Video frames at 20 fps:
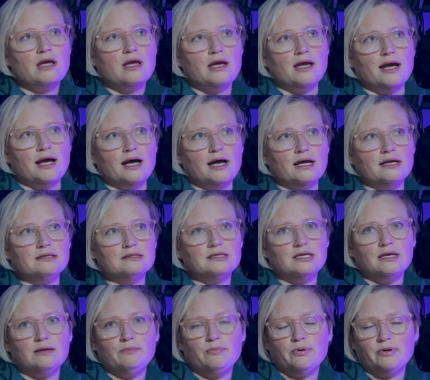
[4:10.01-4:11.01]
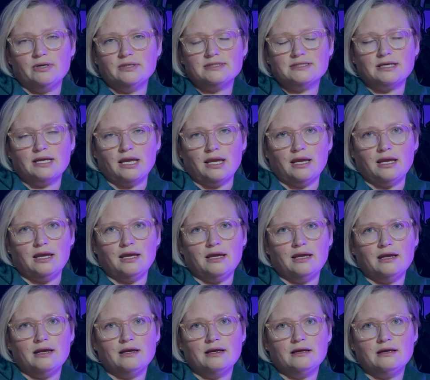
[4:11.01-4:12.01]
and he put
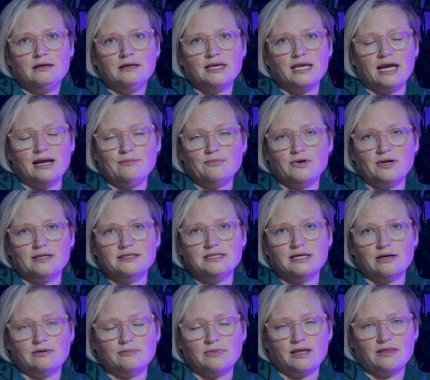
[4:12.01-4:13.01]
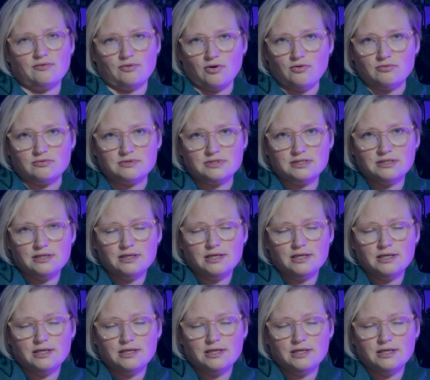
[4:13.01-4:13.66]
a camera down my throat